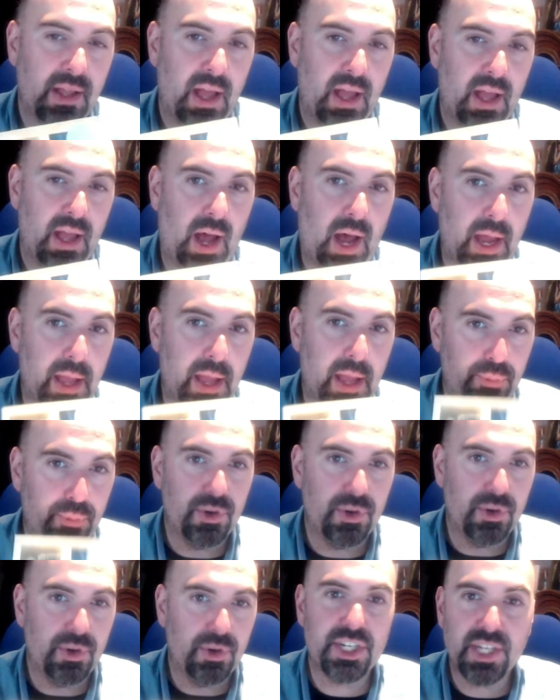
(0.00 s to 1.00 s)
I
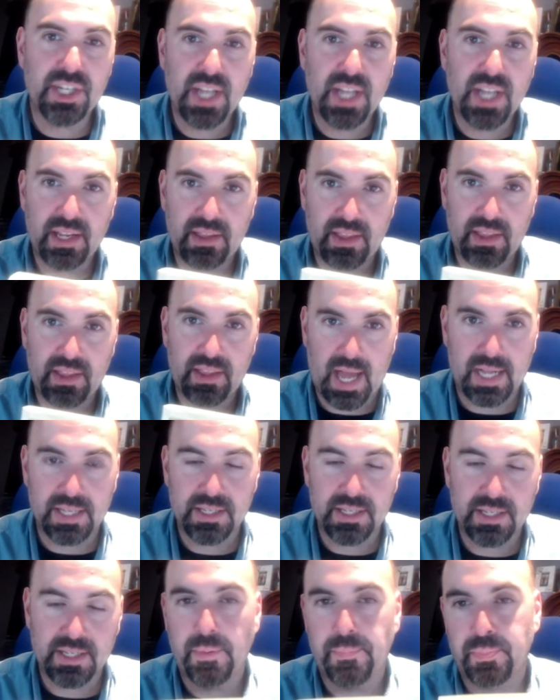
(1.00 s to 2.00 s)
appreciated
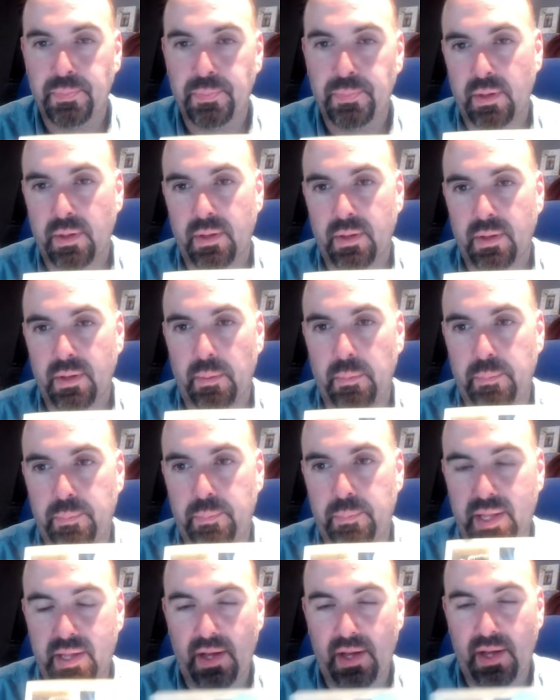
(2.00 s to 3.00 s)
that
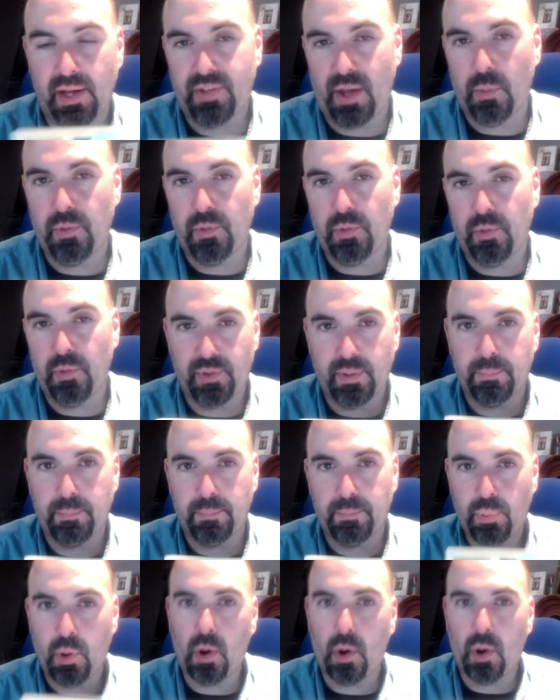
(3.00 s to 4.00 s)
because that was the
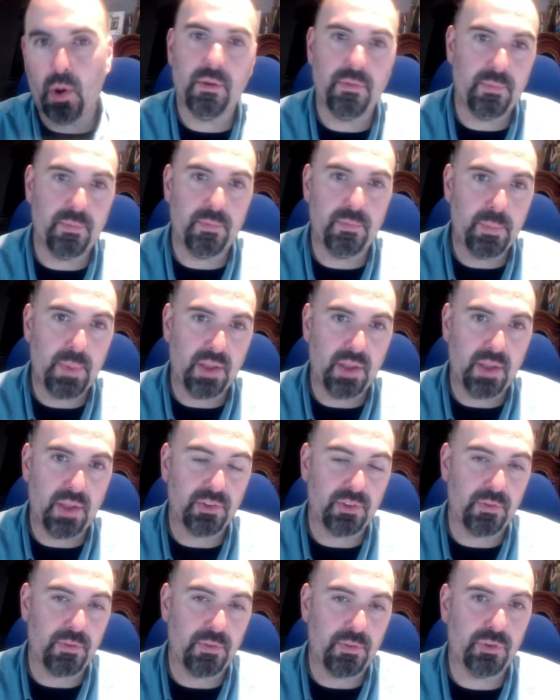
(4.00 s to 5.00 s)
part of the
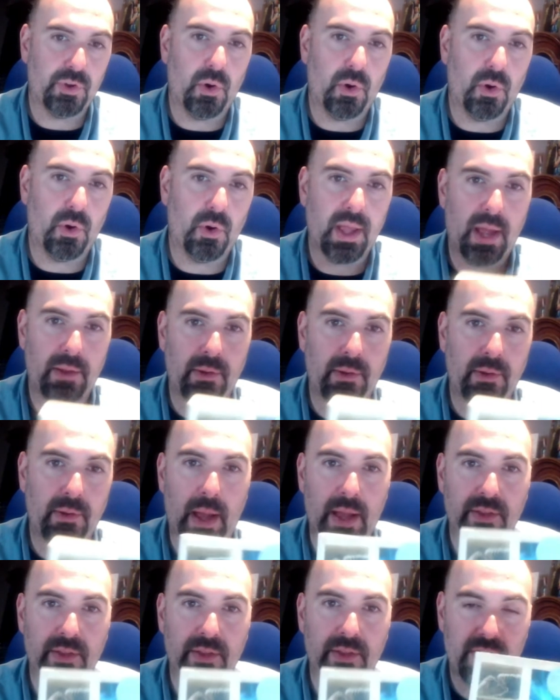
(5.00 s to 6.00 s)
basis of the story. And
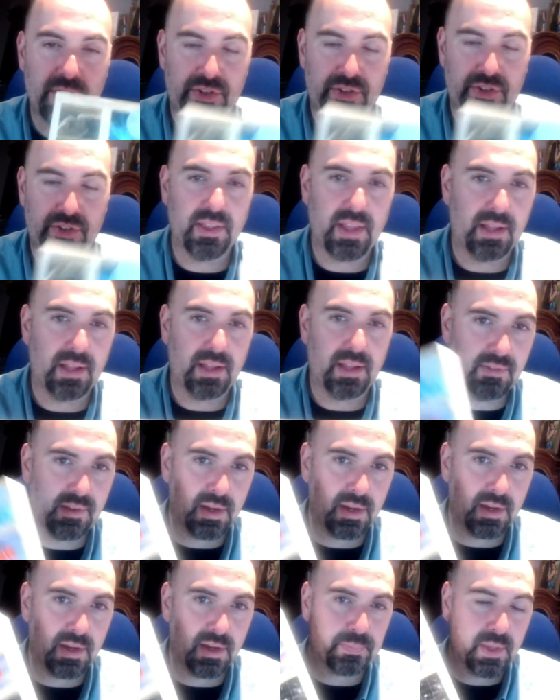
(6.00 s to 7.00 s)
it's interesting that
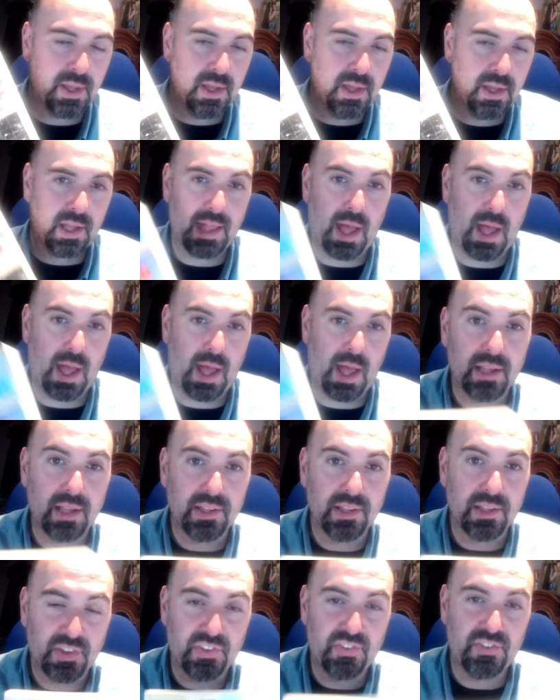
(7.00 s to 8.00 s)
Cloud
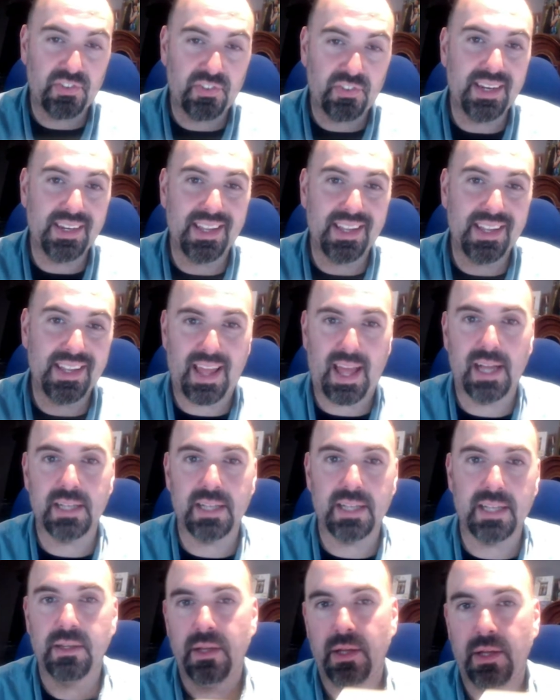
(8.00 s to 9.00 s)
Atlas succeeded in
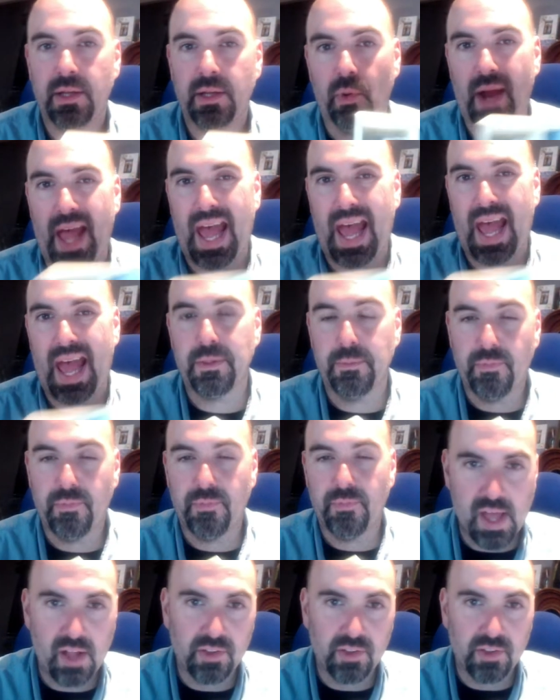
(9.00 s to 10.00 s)
that where Anathem
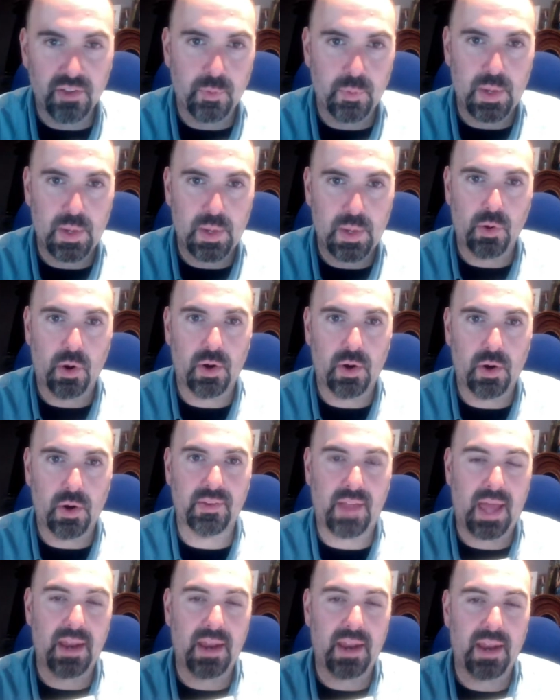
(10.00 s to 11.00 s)
failed in regard,
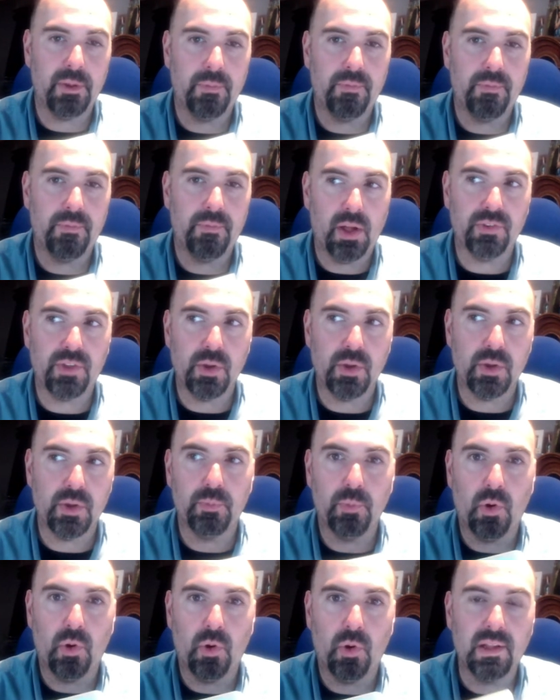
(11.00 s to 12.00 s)
because Anathem felt it was
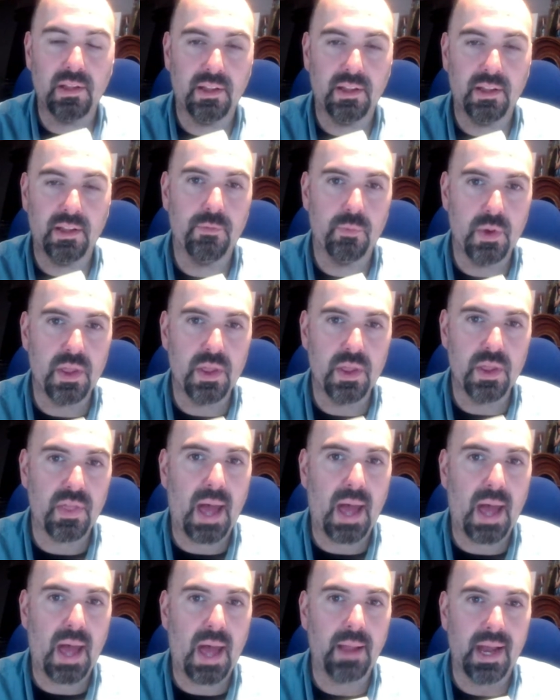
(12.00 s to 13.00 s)
more in love with
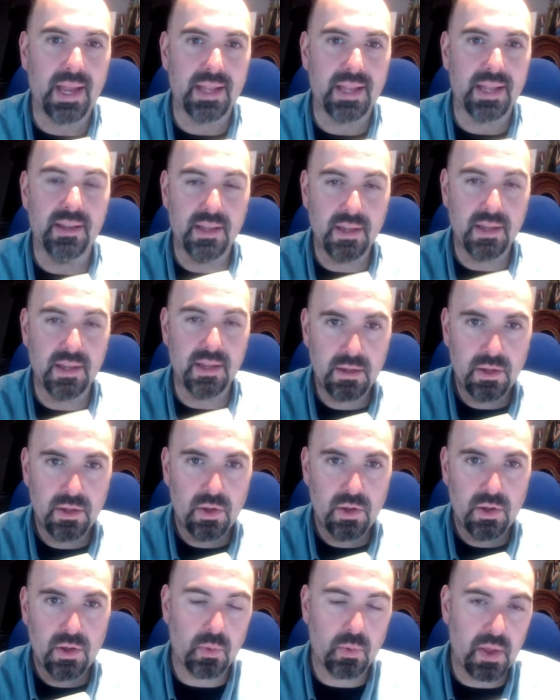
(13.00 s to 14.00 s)
that idea
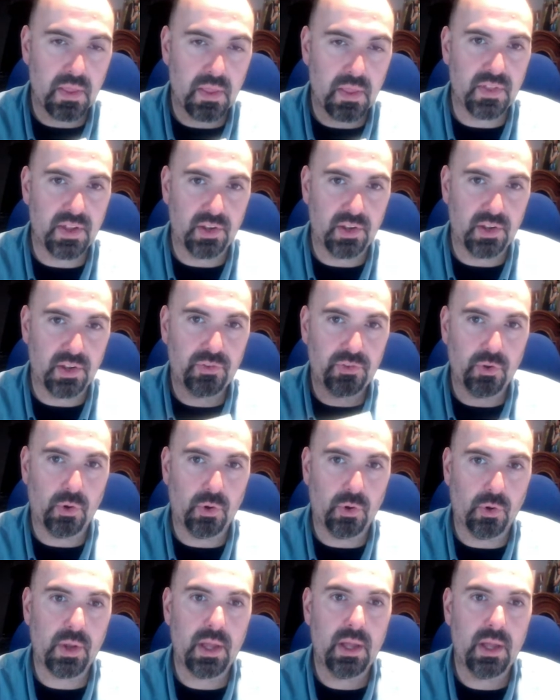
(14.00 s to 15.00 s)
rather than its
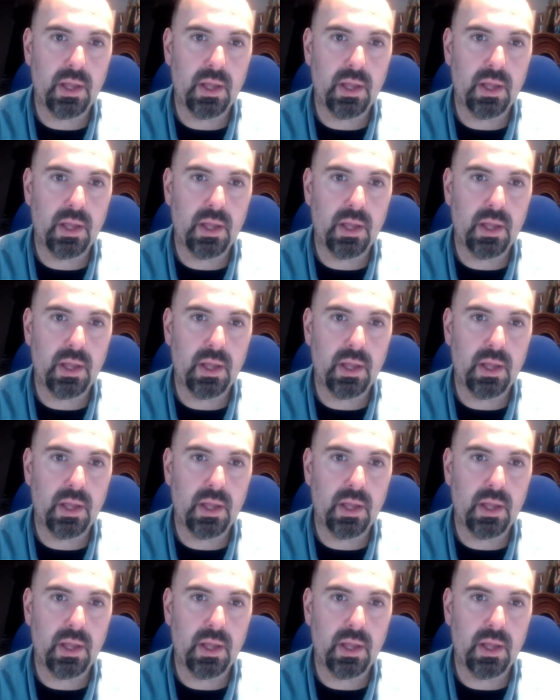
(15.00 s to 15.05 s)
story,